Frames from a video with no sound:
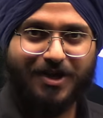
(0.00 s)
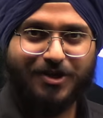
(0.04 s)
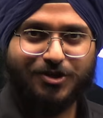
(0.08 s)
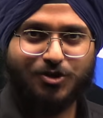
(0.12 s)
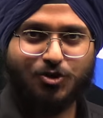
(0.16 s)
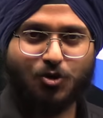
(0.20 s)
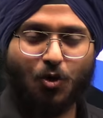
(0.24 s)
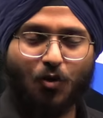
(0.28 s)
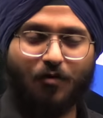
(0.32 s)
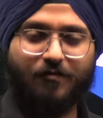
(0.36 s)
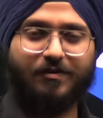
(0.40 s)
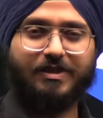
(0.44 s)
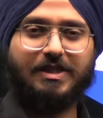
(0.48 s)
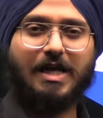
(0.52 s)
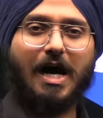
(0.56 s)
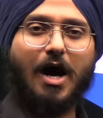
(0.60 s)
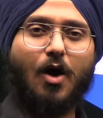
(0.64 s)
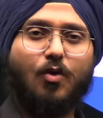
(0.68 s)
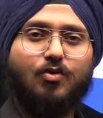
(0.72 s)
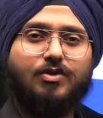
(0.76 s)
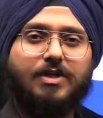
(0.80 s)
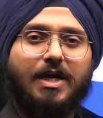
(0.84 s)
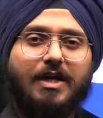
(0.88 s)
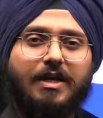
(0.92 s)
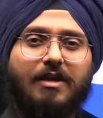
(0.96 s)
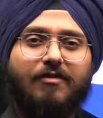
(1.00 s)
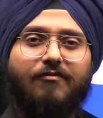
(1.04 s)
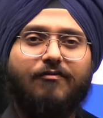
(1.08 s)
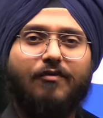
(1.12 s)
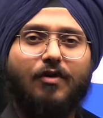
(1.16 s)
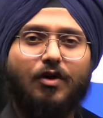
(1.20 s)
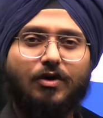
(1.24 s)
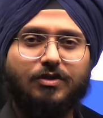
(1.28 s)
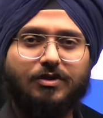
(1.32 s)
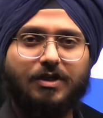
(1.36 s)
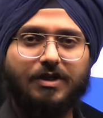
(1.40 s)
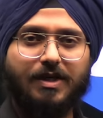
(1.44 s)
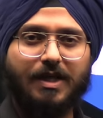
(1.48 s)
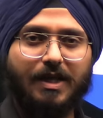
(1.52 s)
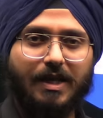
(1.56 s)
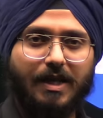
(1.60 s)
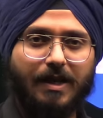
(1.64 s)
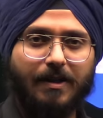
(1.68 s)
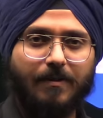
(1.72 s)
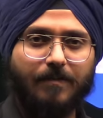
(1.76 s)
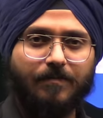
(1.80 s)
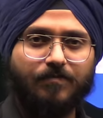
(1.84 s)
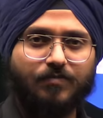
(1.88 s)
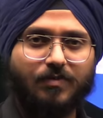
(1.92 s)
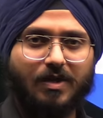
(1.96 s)
So without any further
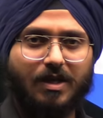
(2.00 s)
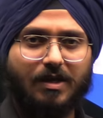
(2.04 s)
delay,